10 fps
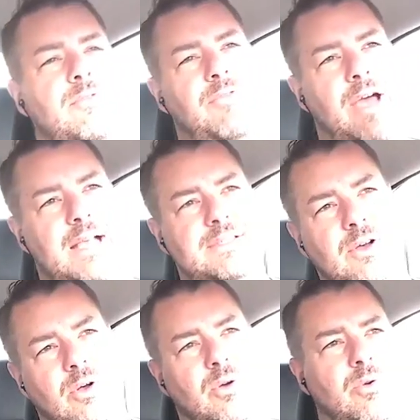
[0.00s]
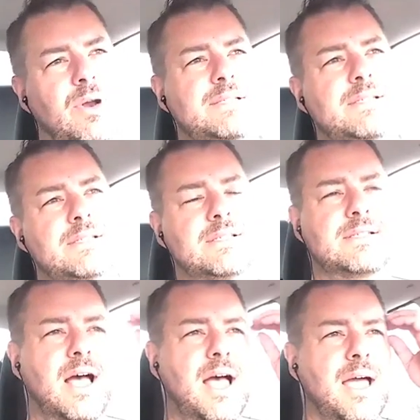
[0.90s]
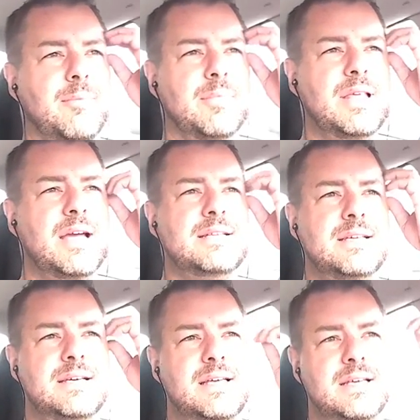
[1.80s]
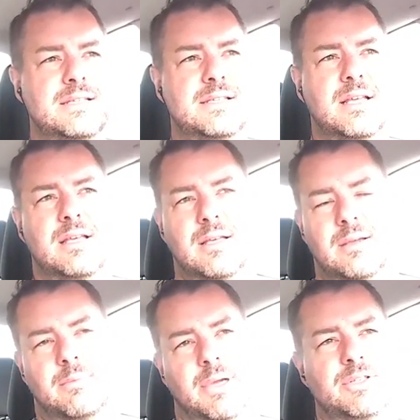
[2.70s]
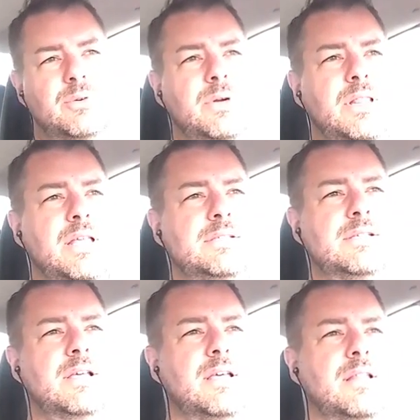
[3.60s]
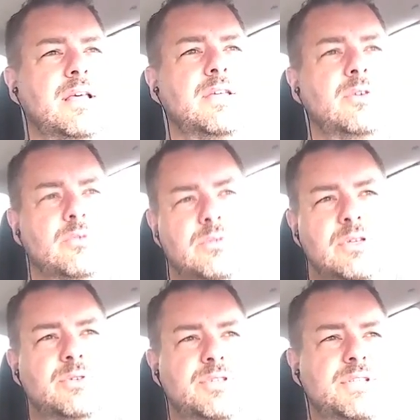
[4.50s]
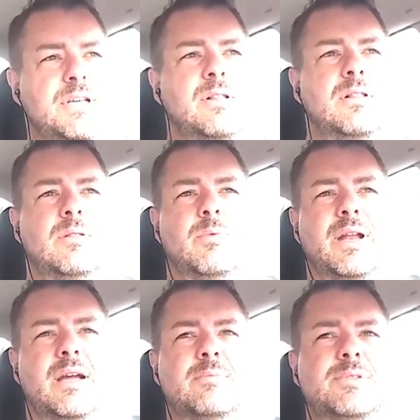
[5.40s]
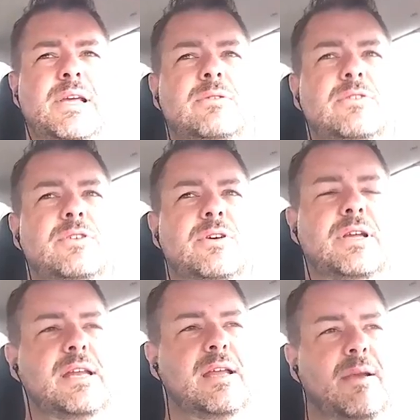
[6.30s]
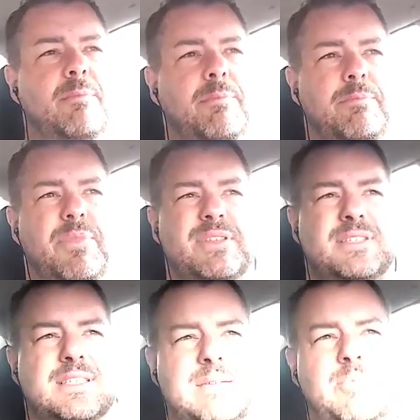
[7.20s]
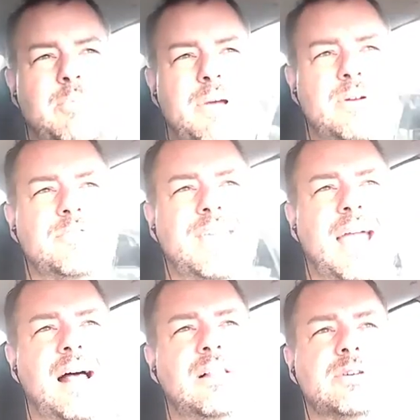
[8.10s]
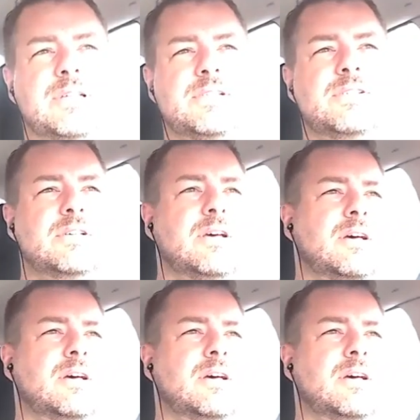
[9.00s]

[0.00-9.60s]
then you fast the whole rest of the time. And the idea is, by doing this, that you still, when it comes down to it, you're eating the same amount of calories